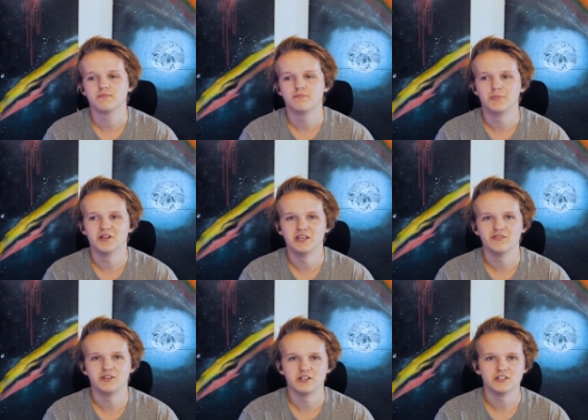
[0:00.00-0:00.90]

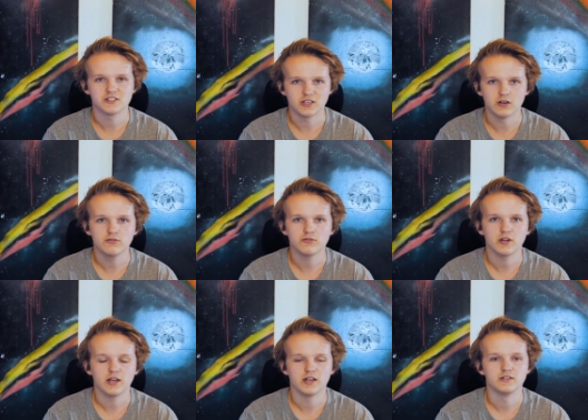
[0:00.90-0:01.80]
believing in yourself
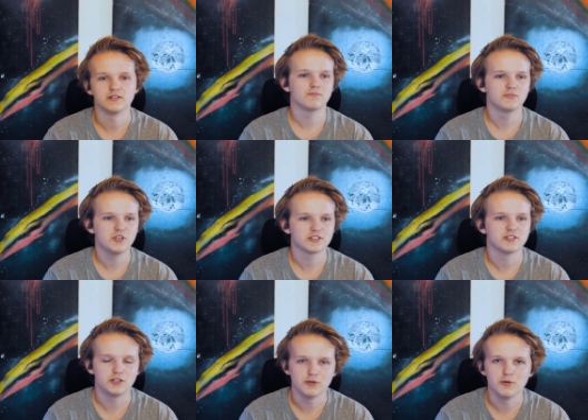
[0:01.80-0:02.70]
and
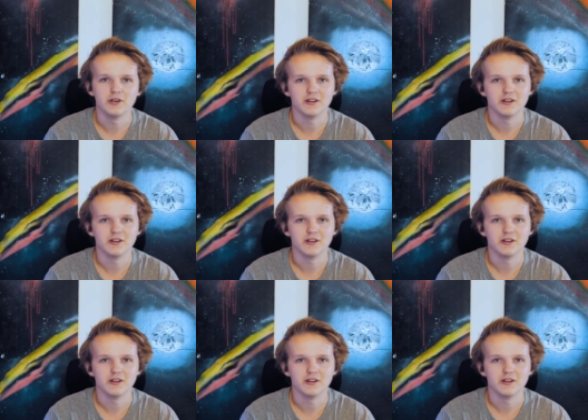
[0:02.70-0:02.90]
just doing it,